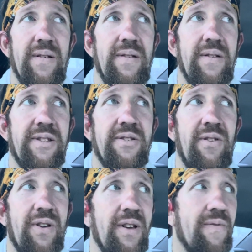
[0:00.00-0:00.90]
It's
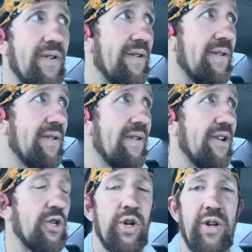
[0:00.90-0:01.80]
not even,
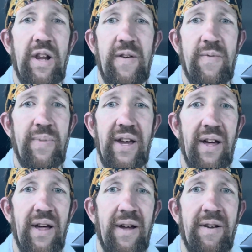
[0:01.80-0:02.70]
it shouldn't even be
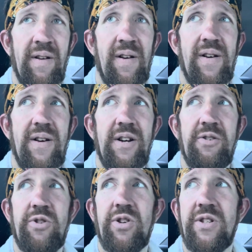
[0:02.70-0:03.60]
hard. It
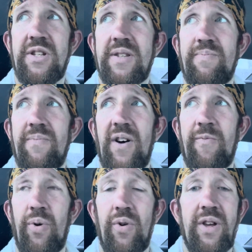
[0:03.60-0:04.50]
should just,
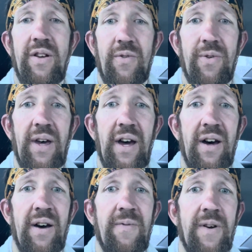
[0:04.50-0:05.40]
I've put in all the
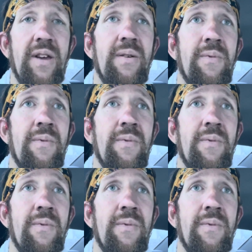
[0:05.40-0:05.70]
hard fucking